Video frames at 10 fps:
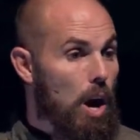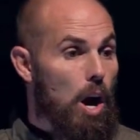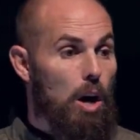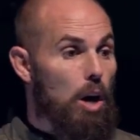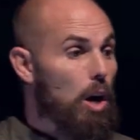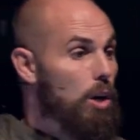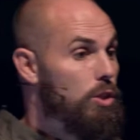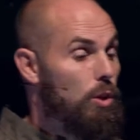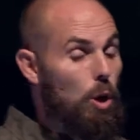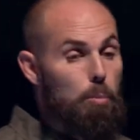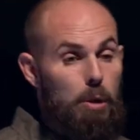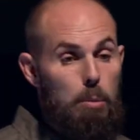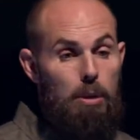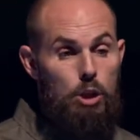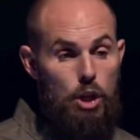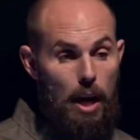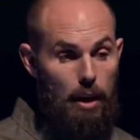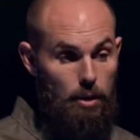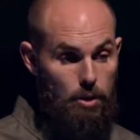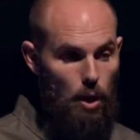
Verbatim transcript: Our hearts are open to be changed,